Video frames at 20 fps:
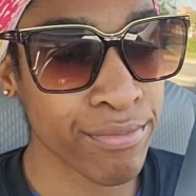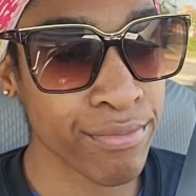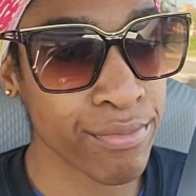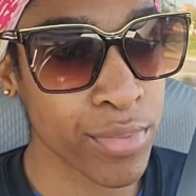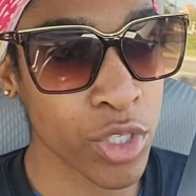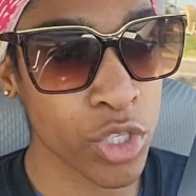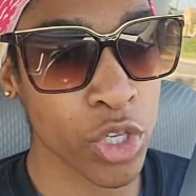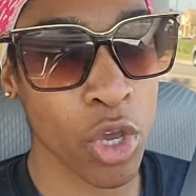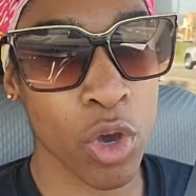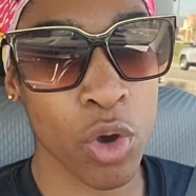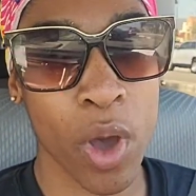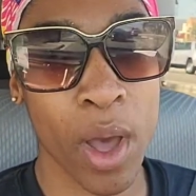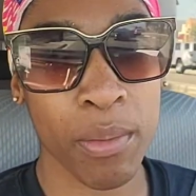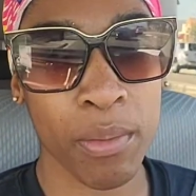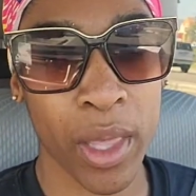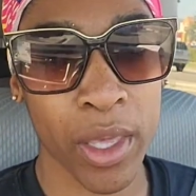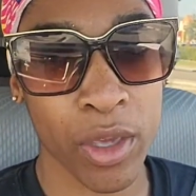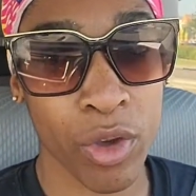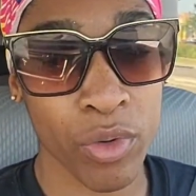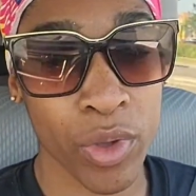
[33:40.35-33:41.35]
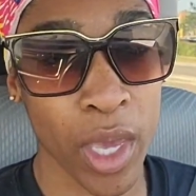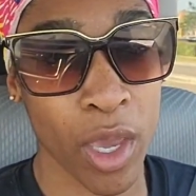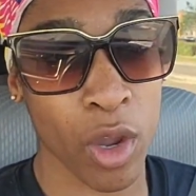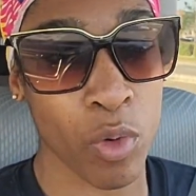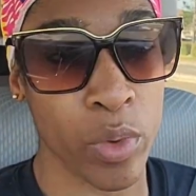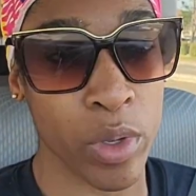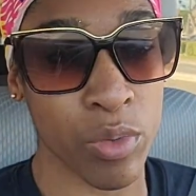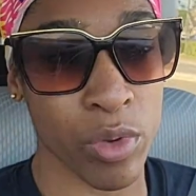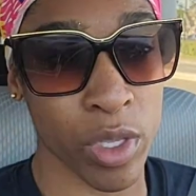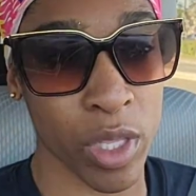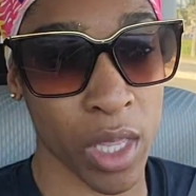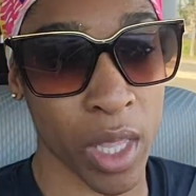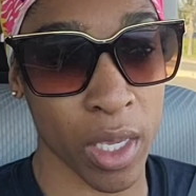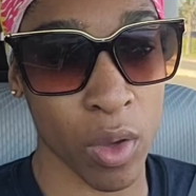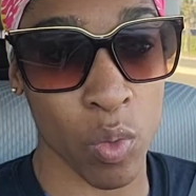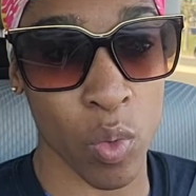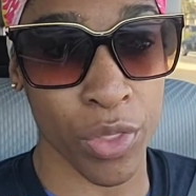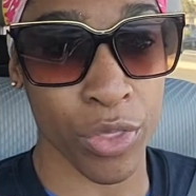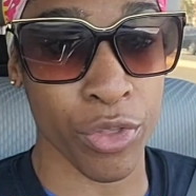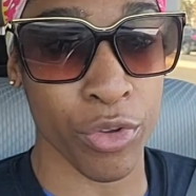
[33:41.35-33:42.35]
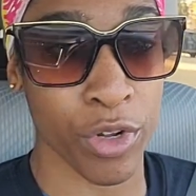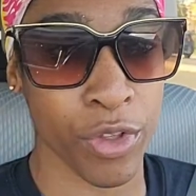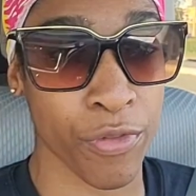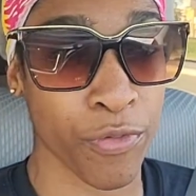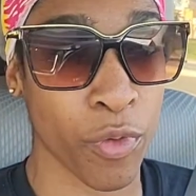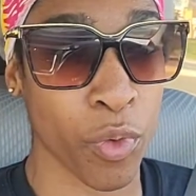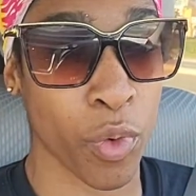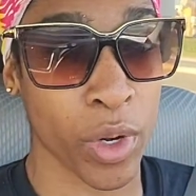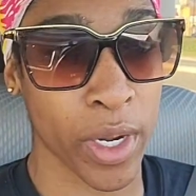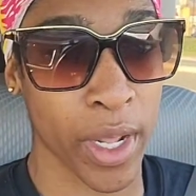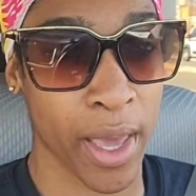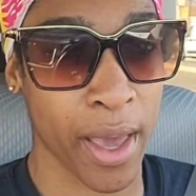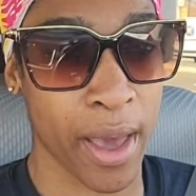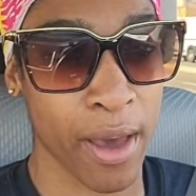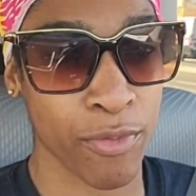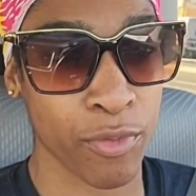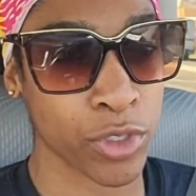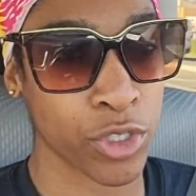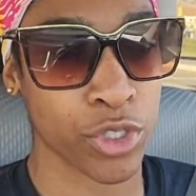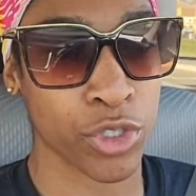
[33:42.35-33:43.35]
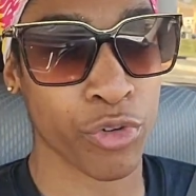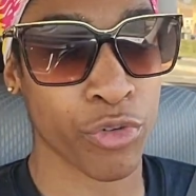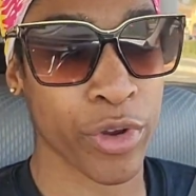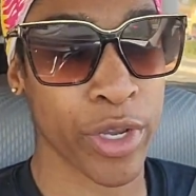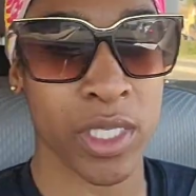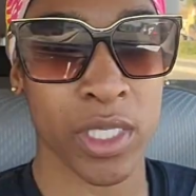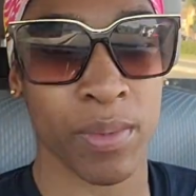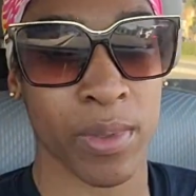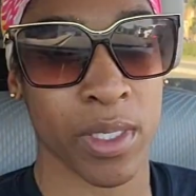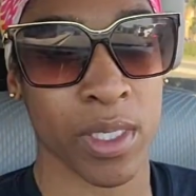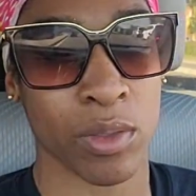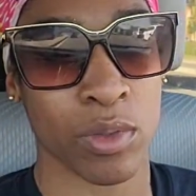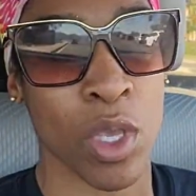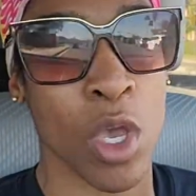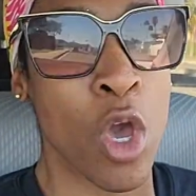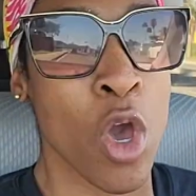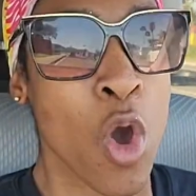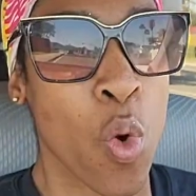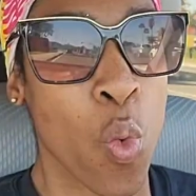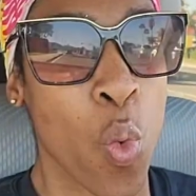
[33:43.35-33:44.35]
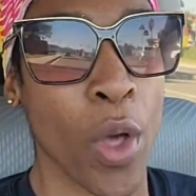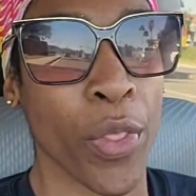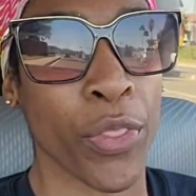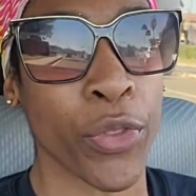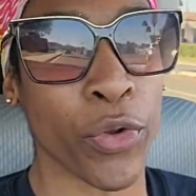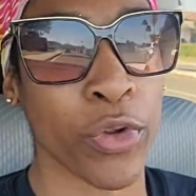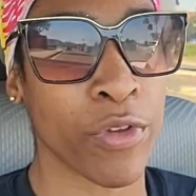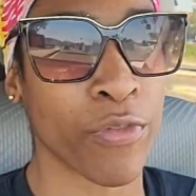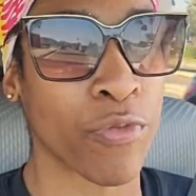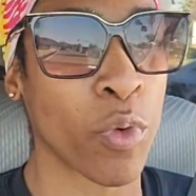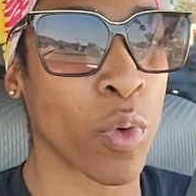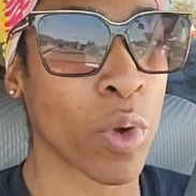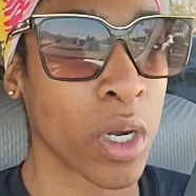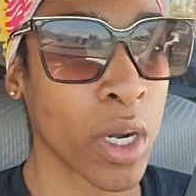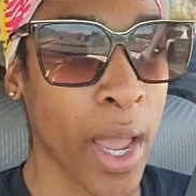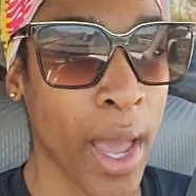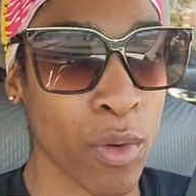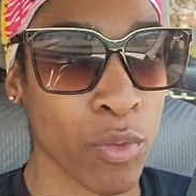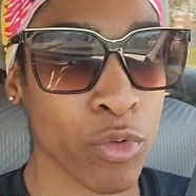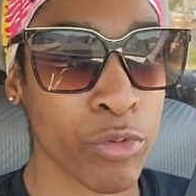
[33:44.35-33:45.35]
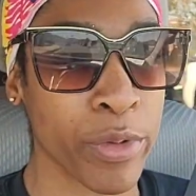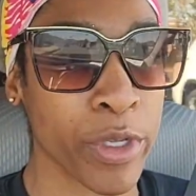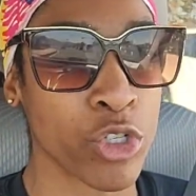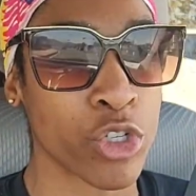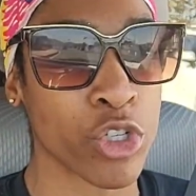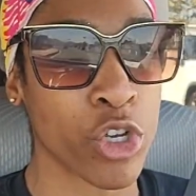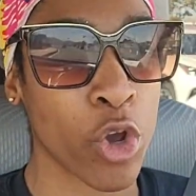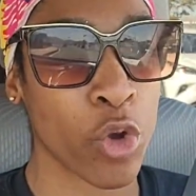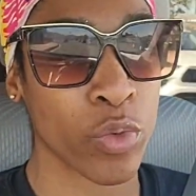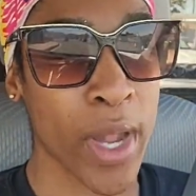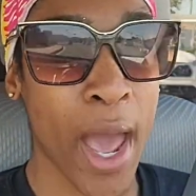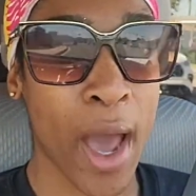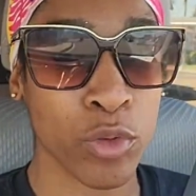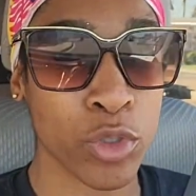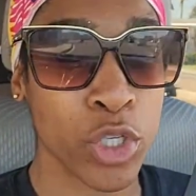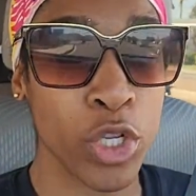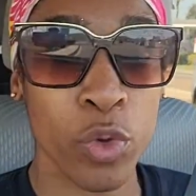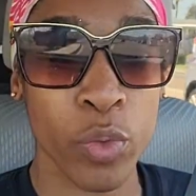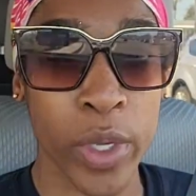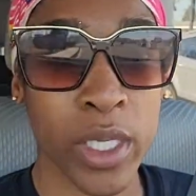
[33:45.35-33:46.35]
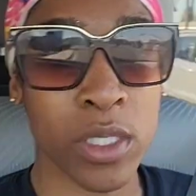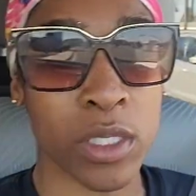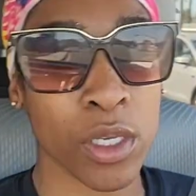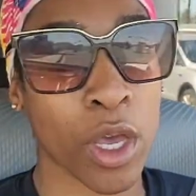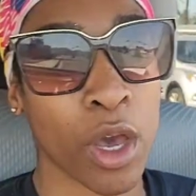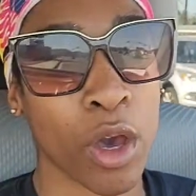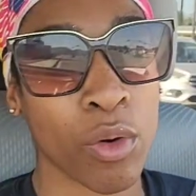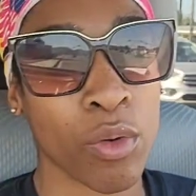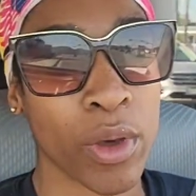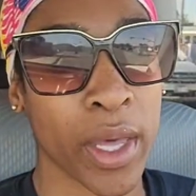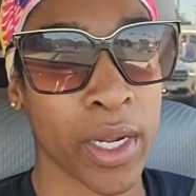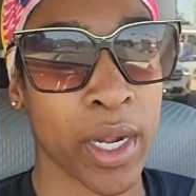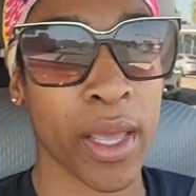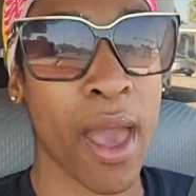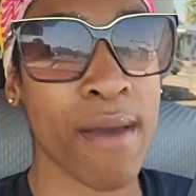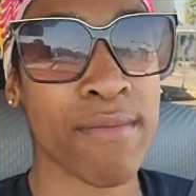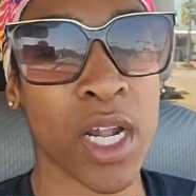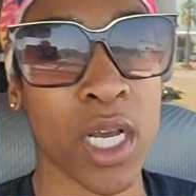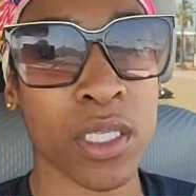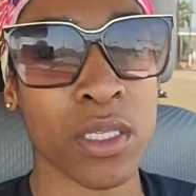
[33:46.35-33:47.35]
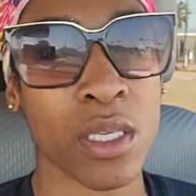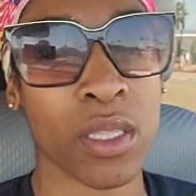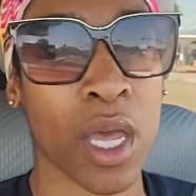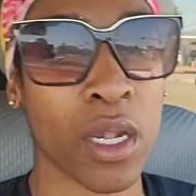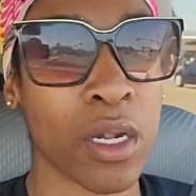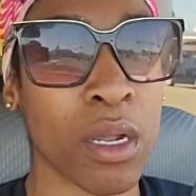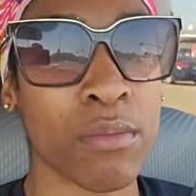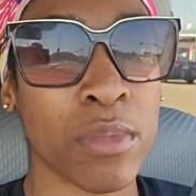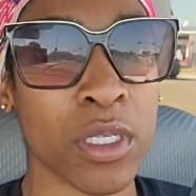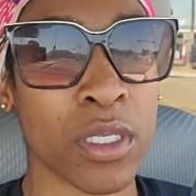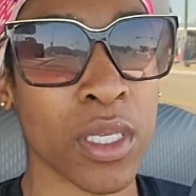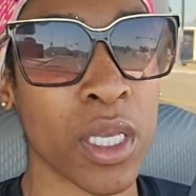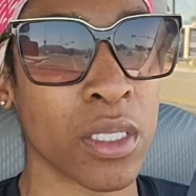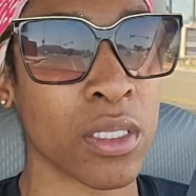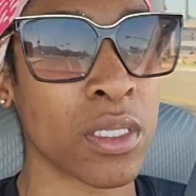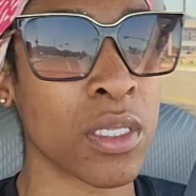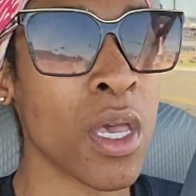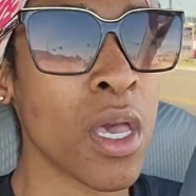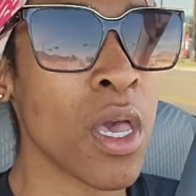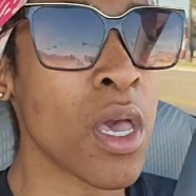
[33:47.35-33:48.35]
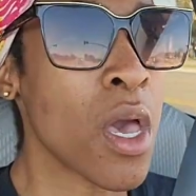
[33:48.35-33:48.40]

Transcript: So I'm like, okay, are we really like a 134.5, which is crazy because I was 134 at Ruben's show now 2 weeks ago, and I have not seen that number since.